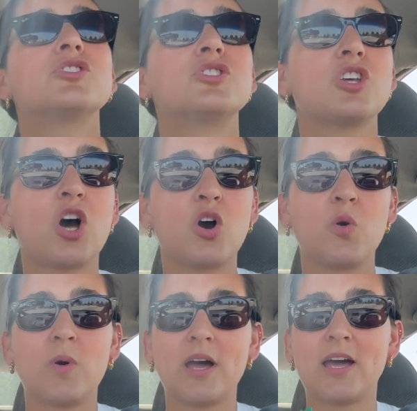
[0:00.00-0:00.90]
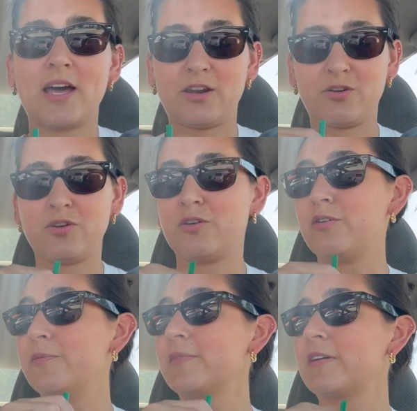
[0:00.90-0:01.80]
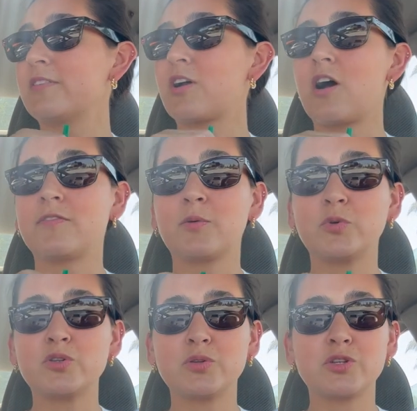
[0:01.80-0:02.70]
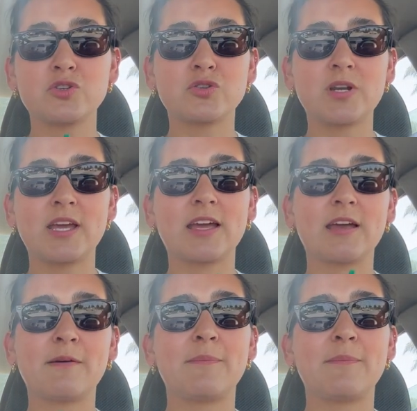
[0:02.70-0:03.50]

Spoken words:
So, I don't know if the coffee would do the trick,